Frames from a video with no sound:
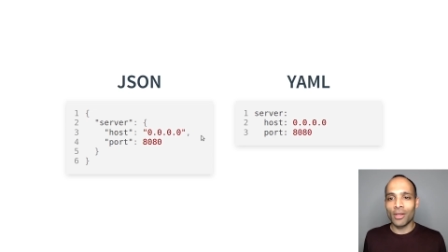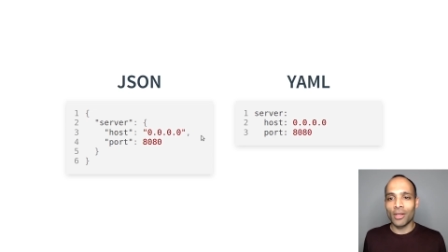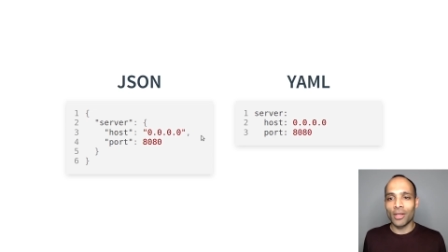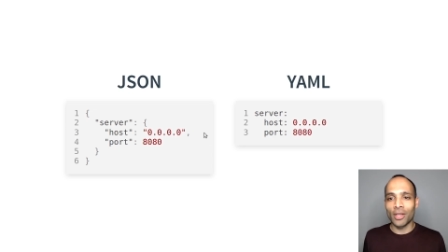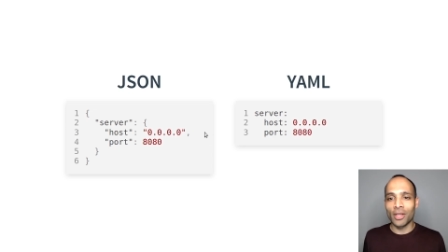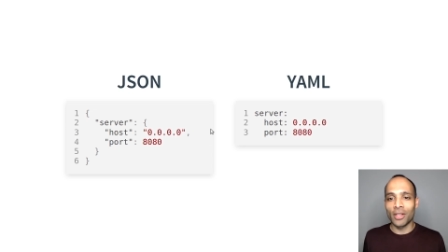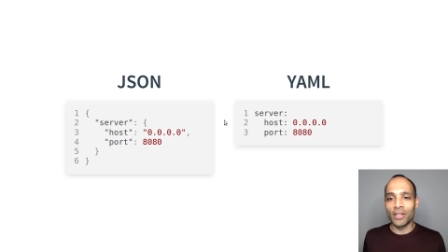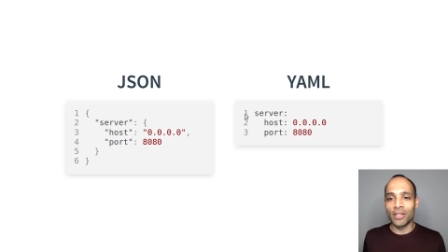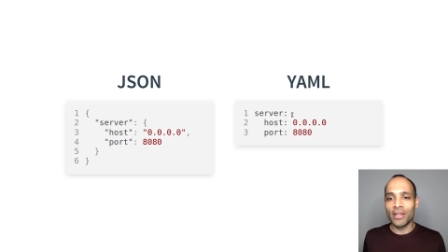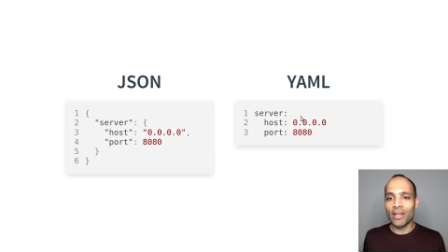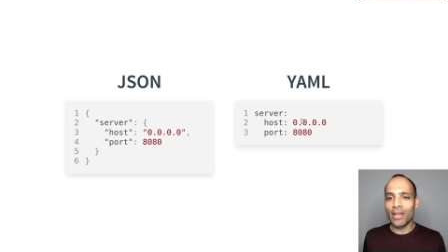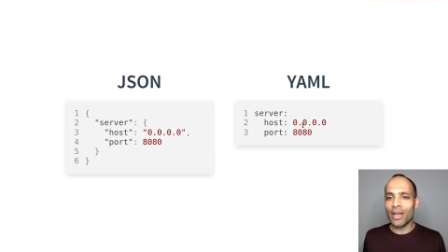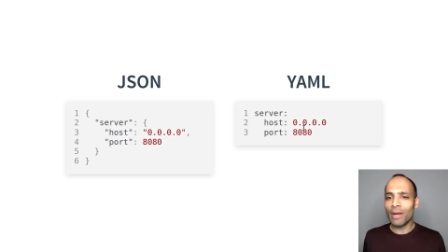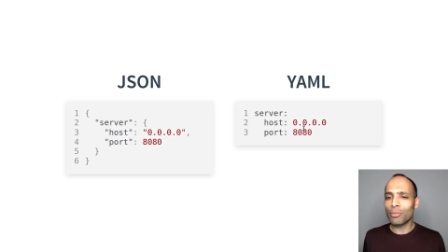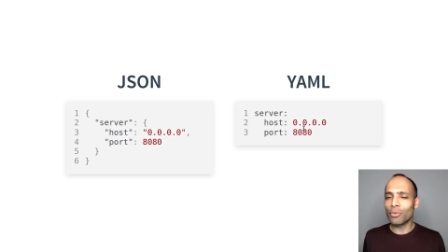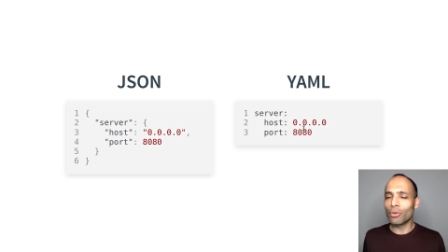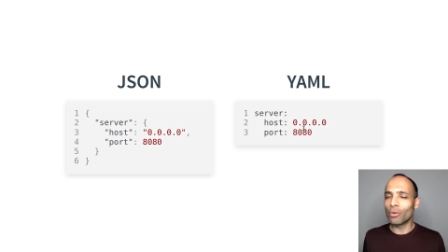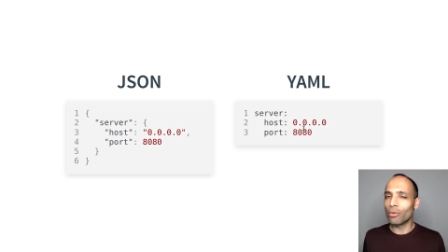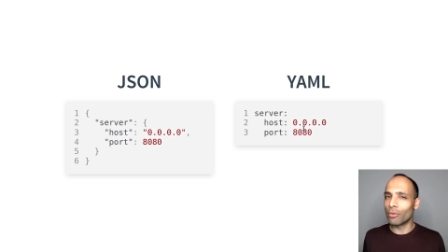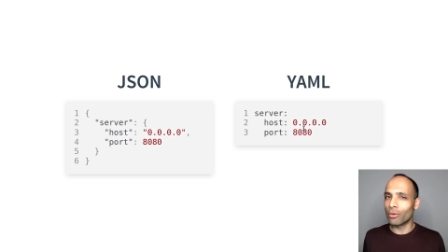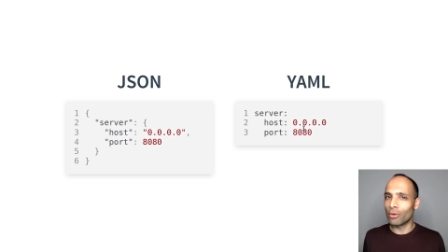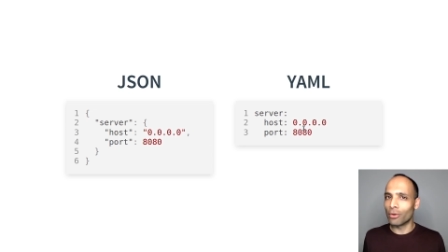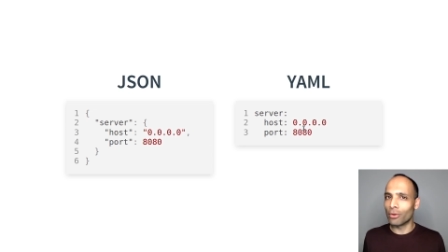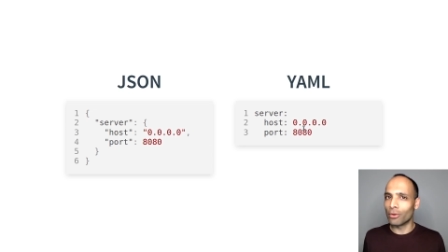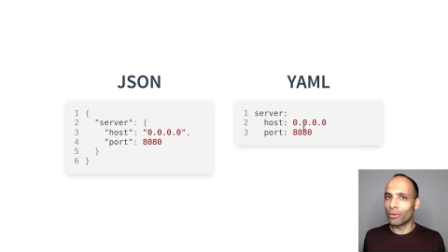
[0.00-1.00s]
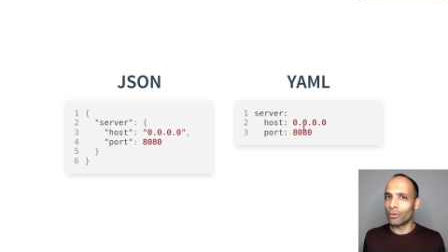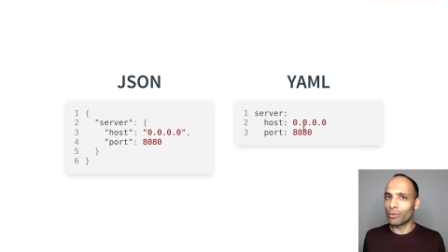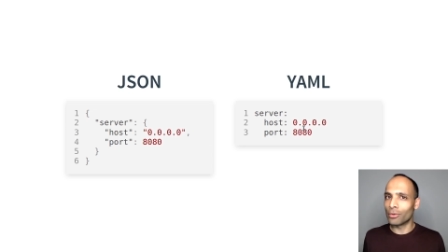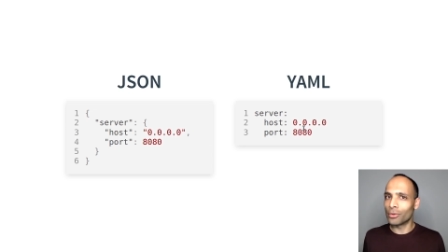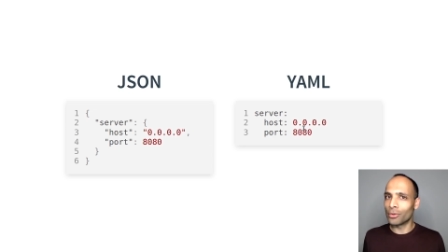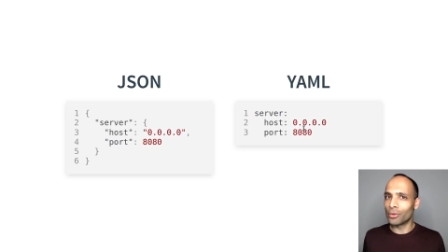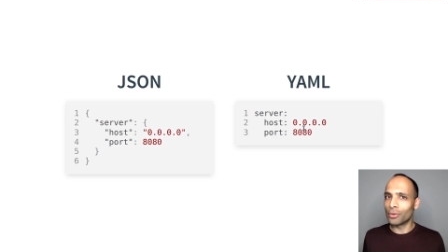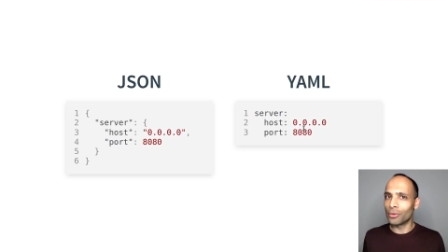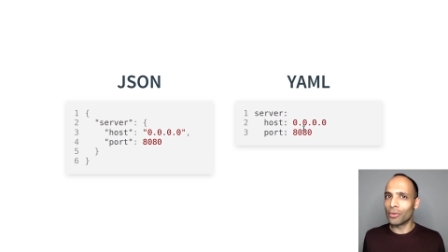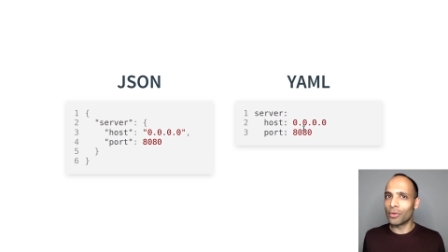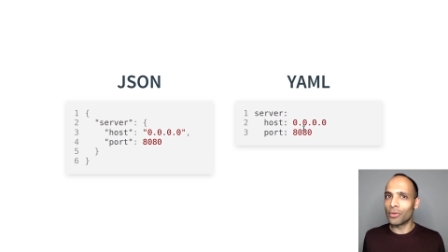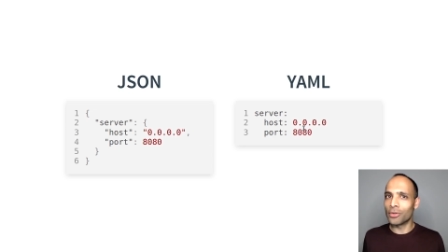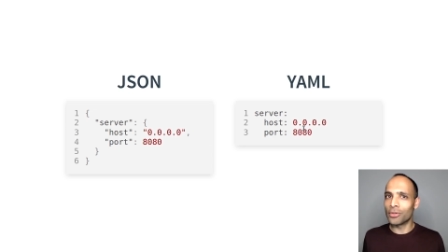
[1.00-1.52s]
In YAML though,
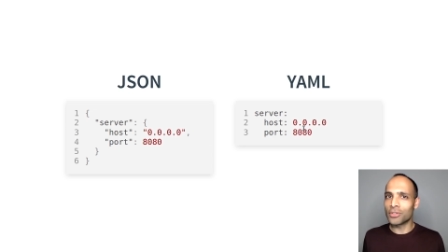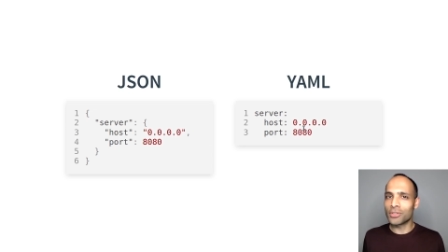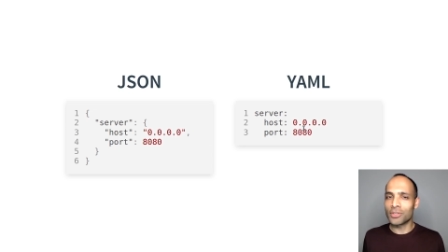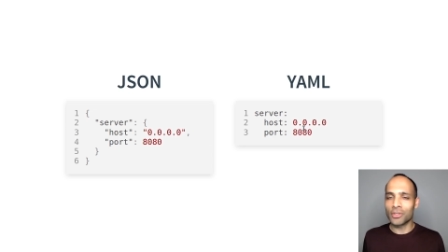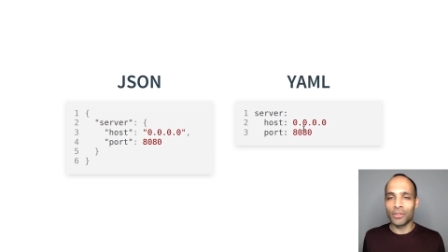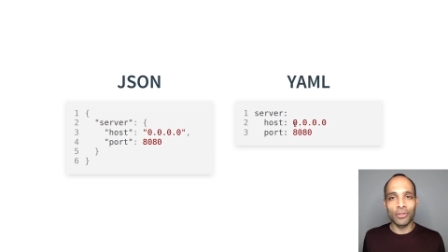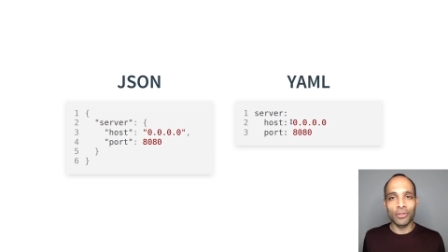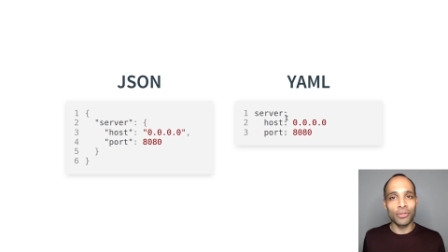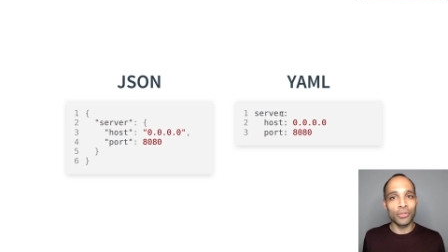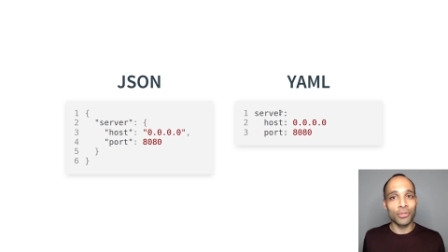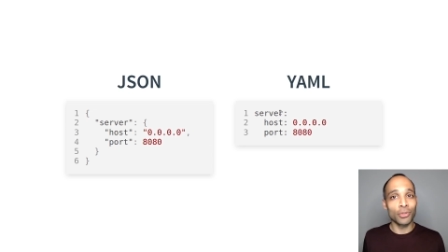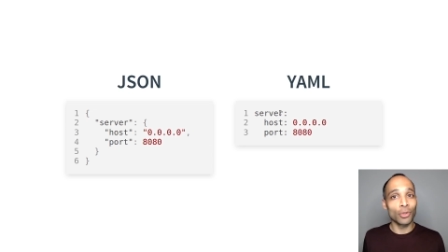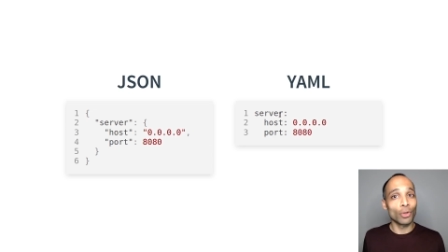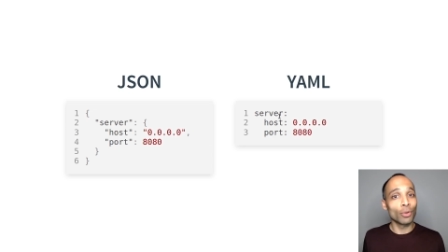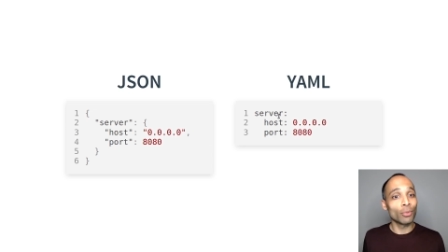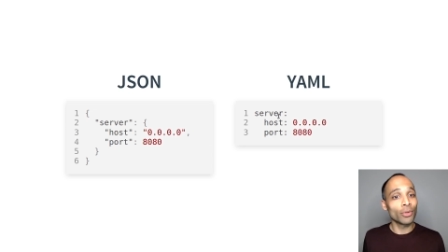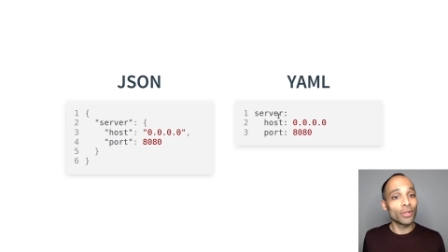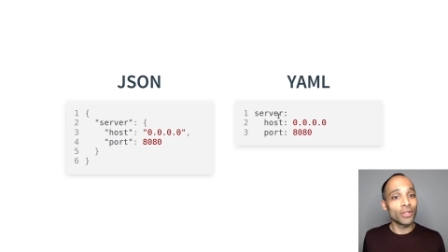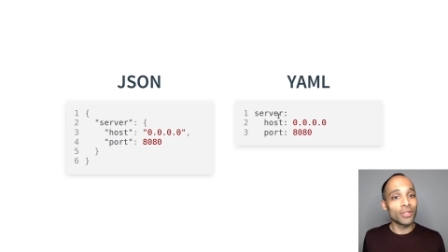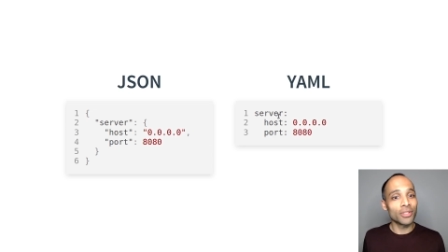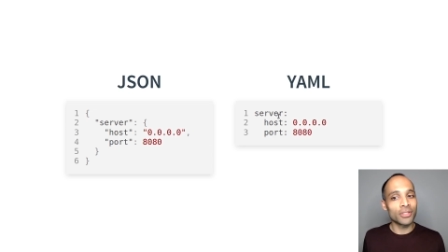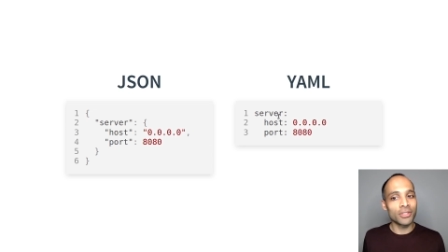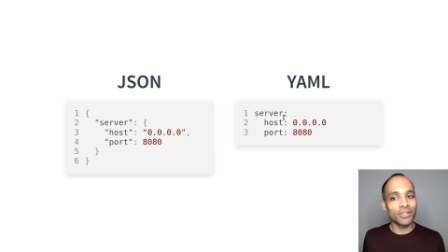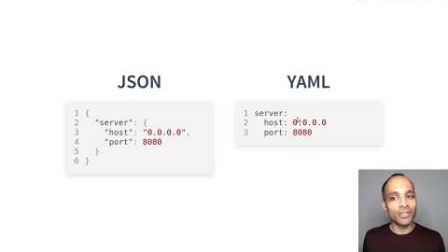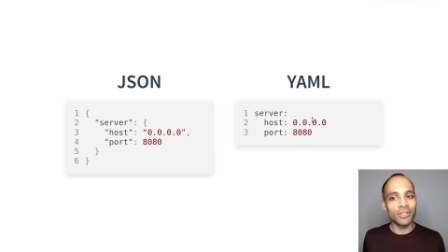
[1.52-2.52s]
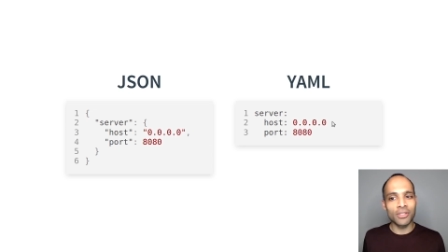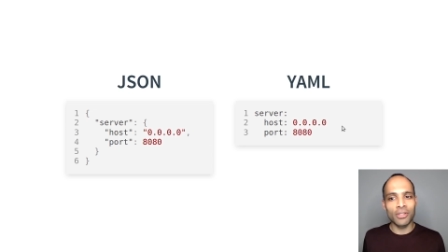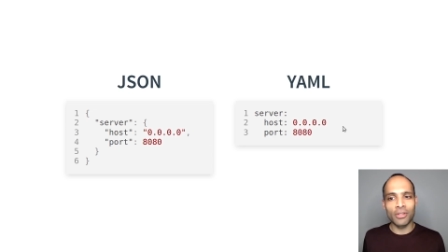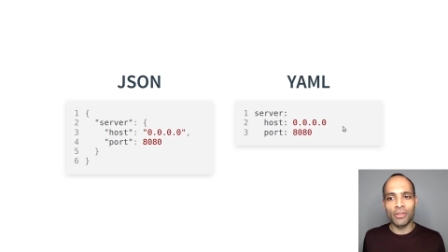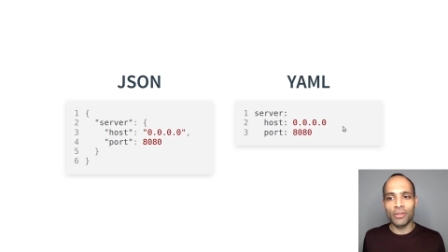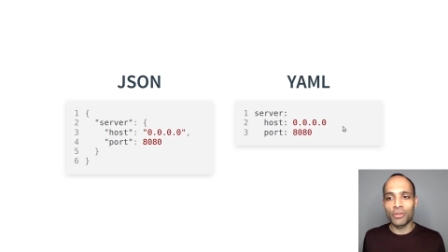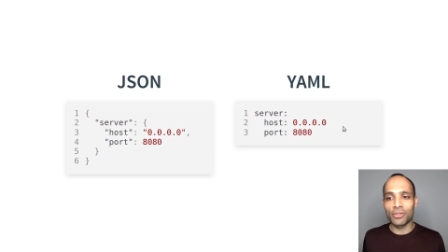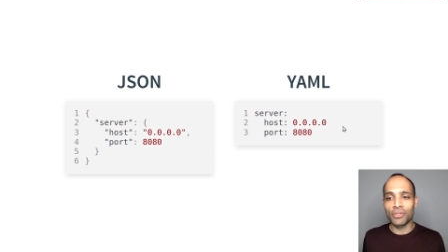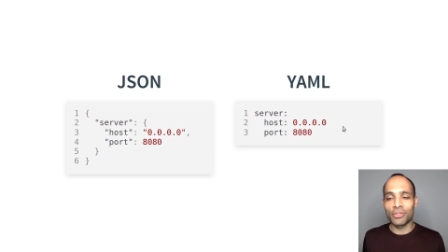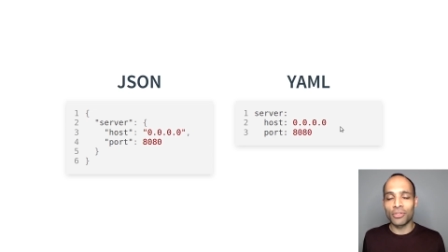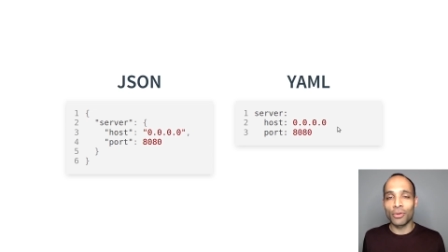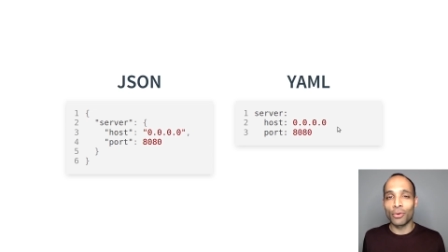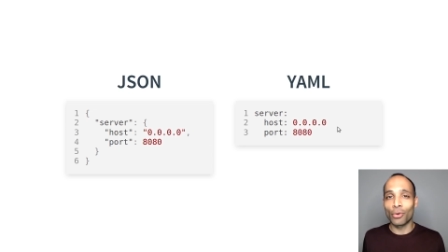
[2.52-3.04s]
you'll notice that there's no braces and
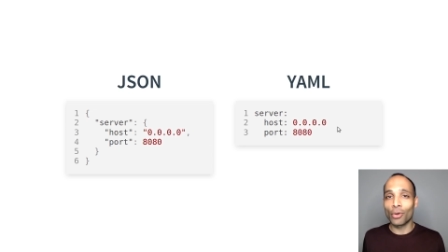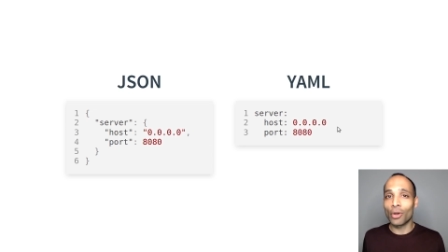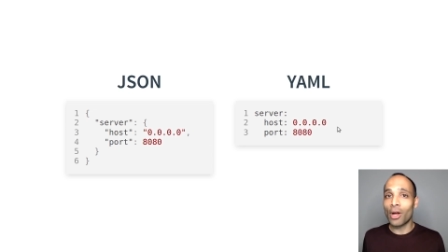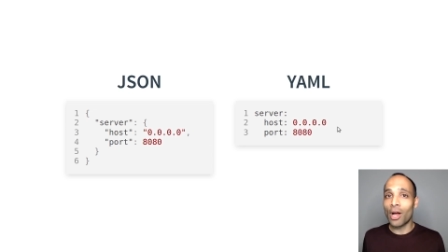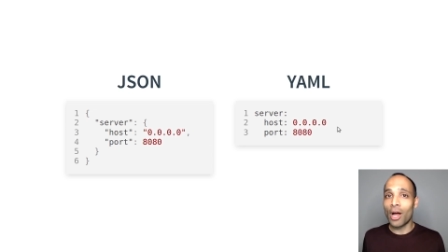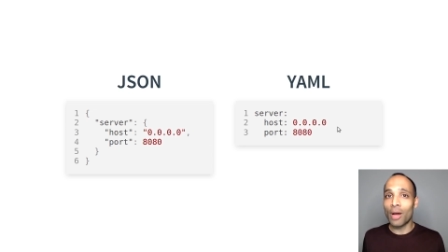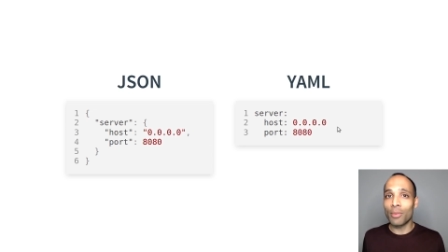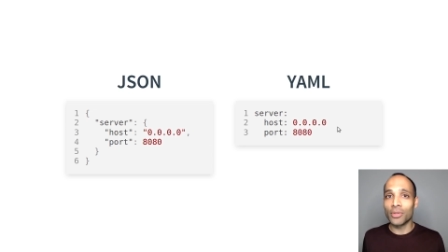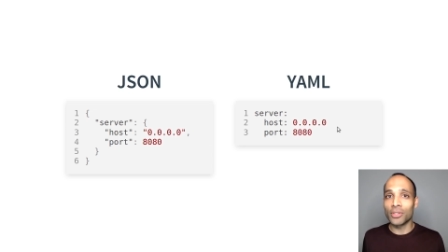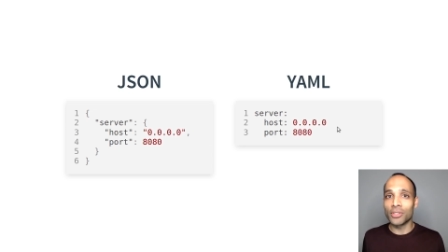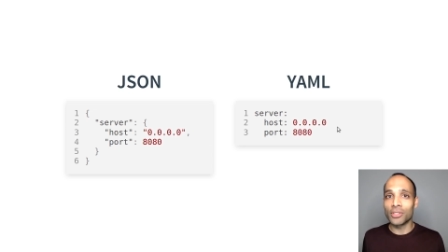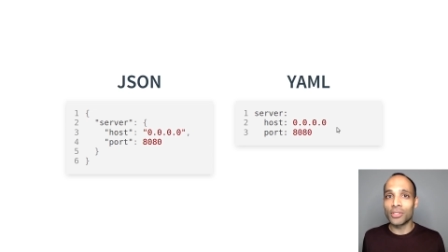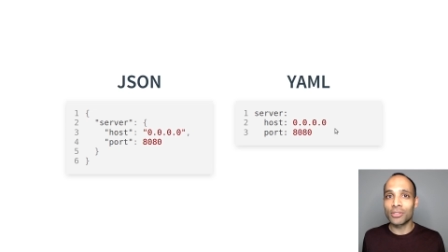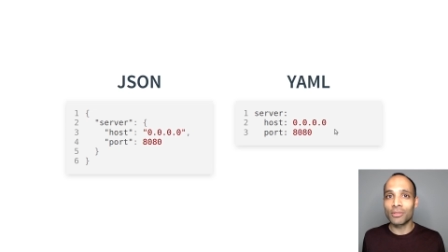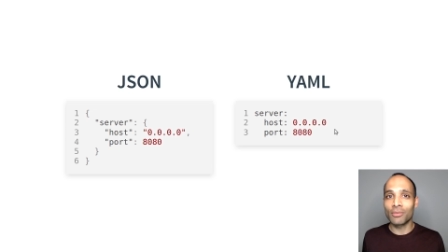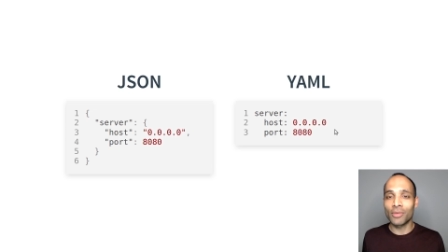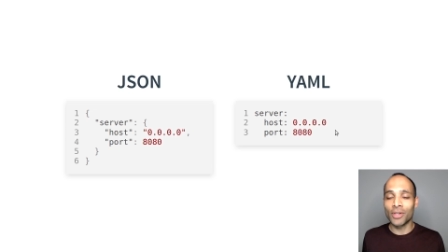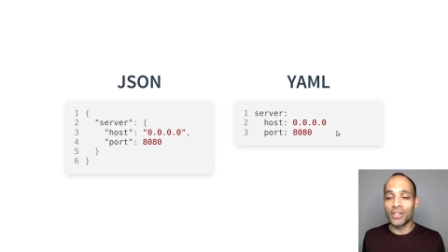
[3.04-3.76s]
there's no commas.